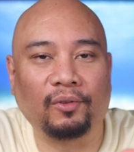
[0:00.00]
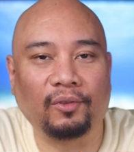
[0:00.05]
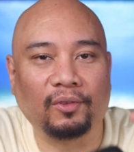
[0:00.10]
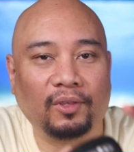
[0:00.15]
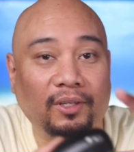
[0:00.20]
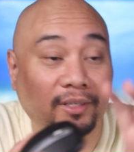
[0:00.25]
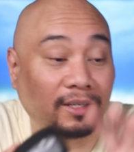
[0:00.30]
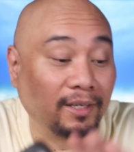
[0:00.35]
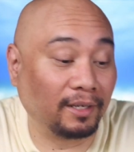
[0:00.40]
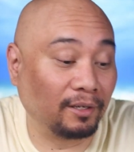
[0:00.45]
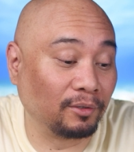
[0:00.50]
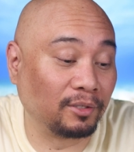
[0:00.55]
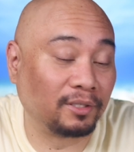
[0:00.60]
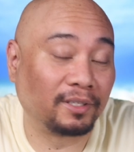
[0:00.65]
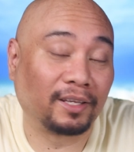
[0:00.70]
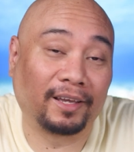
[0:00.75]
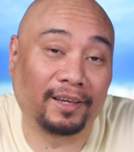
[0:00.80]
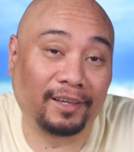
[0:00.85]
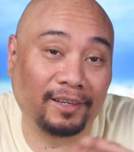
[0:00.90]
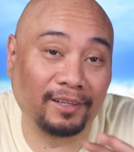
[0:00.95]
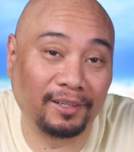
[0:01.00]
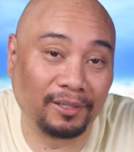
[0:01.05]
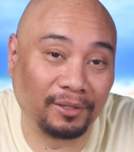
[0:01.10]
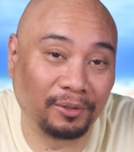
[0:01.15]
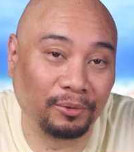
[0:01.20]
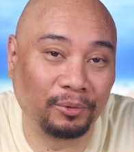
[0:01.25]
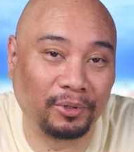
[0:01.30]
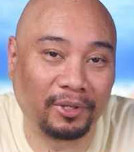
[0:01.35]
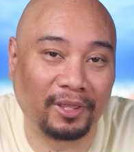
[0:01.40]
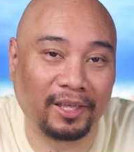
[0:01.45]
the downside
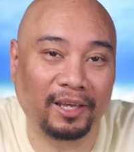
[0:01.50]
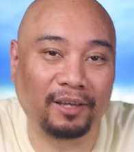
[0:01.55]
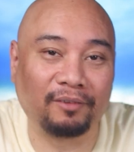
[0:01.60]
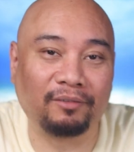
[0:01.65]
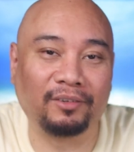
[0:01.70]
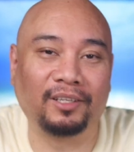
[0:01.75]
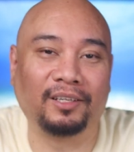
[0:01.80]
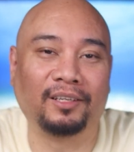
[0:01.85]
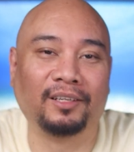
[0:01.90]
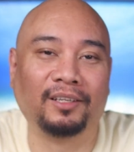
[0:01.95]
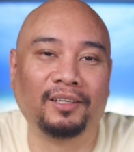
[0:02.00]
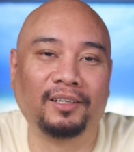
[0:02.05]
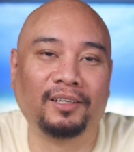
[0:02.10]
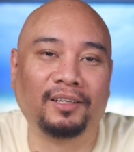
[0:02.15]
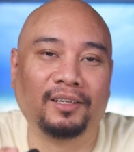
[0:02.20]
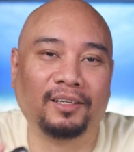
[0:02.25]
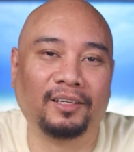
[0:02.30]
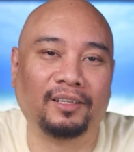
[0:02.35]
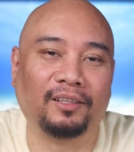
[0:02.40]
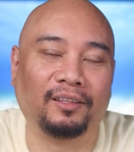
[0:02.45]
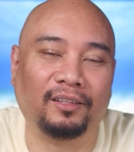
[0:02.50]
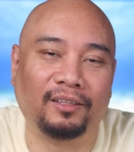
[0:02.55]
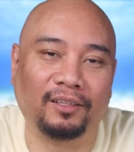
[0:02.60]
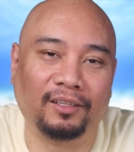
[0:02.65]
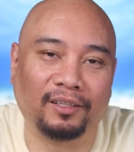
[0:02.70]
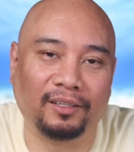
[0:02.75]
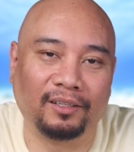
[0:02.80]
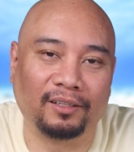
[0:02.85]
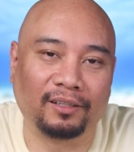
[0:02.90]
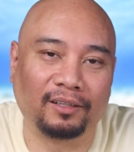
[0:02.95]
with having
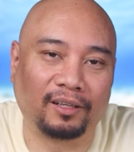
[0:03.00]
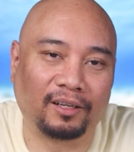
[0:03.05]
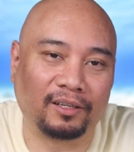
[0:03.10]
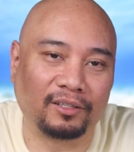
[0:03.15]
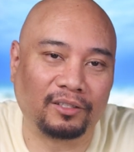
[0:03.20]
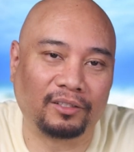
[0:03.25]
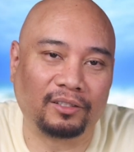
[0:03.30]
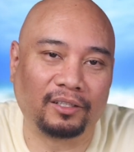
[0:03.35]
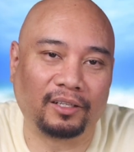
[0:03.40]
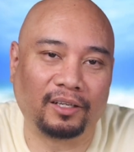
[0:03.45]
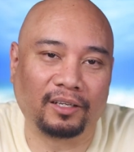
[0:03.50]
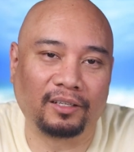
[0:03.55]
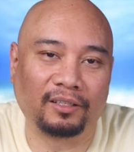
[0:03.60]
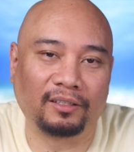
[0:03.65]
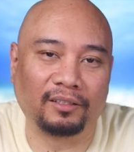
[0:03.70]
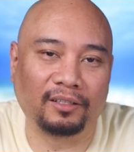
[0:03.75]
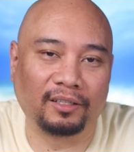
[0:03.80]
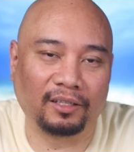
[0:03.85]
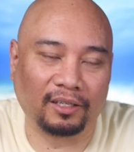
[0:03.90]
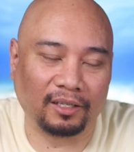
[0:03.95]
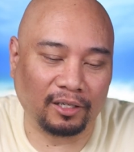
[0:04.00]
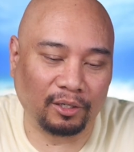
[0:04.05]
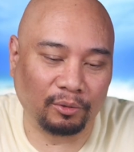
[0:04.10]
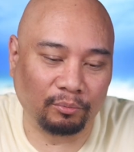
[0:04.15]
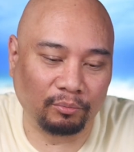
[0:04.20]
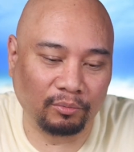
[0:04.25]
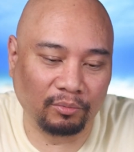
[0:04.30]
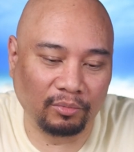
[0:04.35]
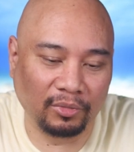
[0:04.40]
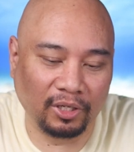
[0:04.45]
the Logitech
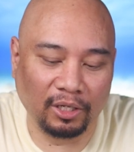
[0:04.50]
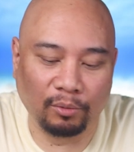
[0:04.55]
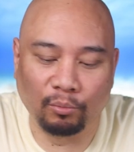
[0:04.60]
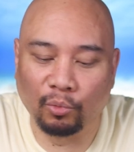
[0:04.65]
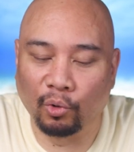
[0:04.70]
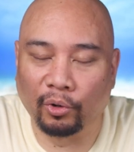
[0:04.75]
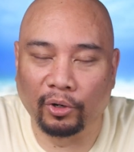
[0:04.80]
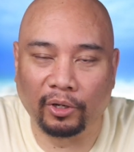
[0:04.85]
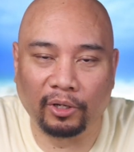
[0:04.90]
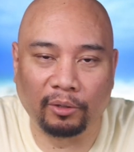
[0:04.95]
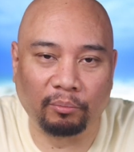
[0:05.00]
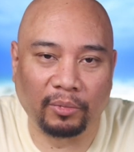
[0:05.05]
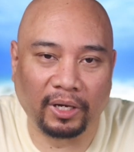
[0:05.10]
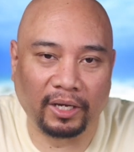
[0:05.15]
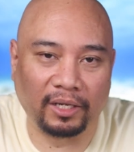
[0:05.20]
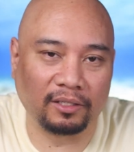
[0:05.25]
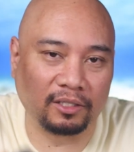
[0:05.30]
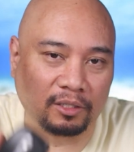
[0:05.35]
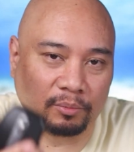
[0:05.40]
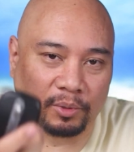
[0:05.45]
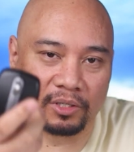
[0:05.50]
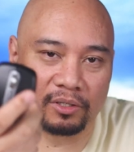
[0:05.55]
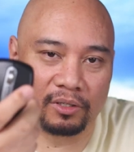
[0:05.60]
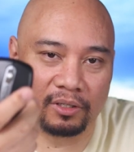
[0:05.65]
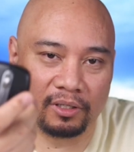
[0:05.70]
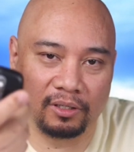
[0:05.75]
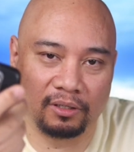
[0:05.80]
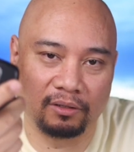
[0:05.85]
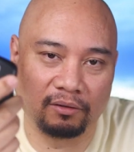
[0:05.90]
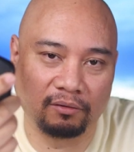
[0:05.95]
keyboard and mice,
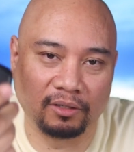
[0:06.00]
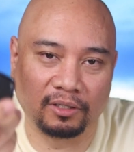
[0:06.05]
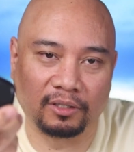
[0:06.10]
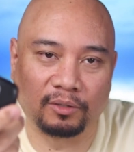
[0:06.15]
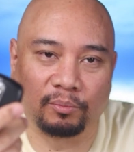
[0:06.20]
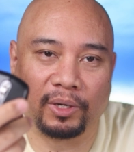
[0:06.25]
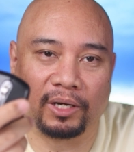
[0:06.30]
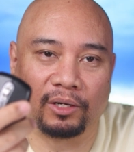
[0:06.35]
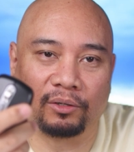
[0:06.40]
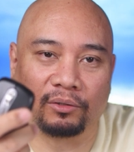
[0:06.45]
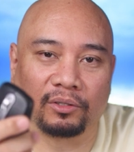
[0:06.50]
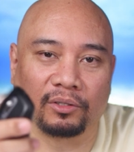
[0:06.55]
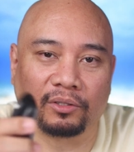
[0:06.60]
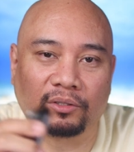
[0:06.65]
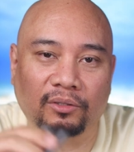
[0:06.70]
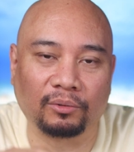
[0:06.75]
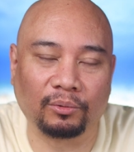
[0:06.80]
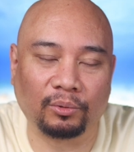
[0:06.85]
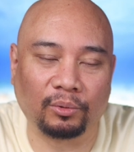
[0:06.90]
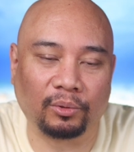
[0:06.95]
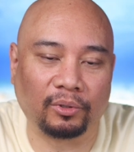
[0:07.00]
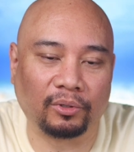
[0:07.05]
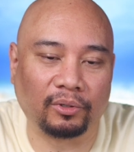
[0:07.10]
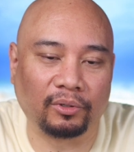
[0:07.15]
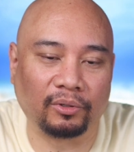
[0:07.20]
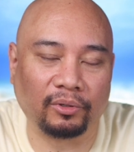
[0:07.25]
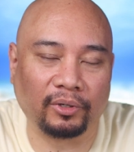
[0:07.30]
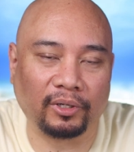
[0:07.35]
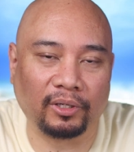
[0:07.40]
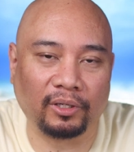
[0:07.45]
especially this mouse
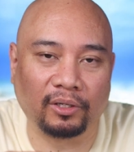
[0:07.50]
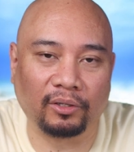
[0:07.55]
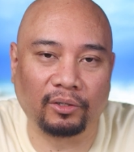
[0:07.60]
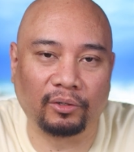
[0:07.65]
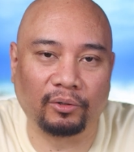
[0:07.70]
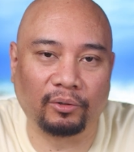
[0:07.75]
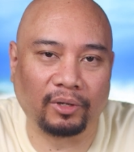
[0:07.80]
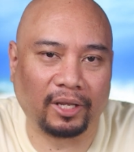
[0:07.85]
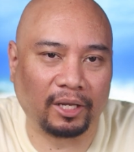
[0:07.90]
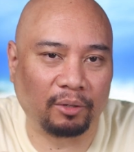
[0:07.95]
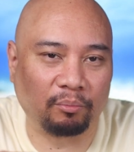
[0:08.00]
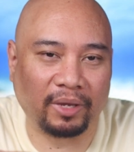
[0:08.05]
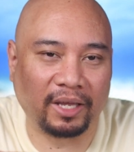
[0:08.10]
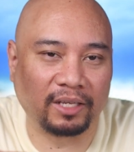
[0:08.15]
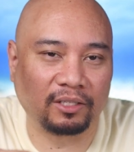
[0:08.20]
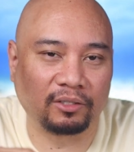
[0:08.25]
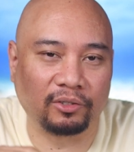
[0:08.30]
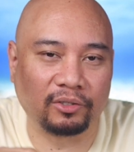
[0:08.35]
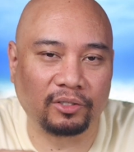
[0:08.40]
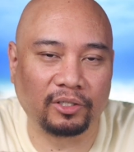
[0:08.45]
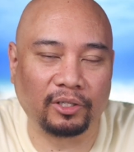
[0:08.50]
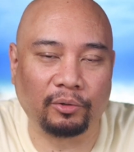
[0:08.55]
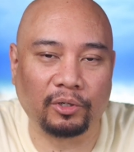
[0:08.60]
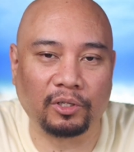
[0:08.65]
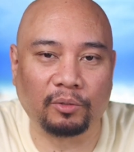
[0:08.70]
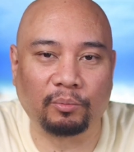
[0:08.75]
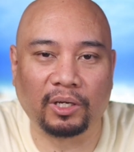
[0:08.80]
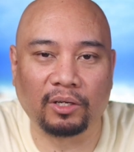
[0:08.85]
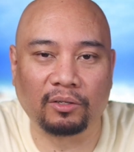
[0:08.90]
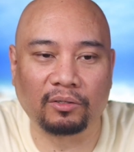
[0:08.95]
or any other like Master
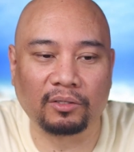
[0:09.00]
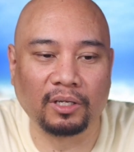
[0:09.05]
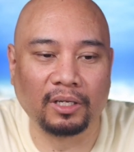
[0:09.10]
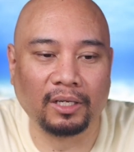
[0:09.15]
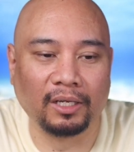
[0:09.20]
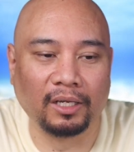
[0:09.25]
Series mouse,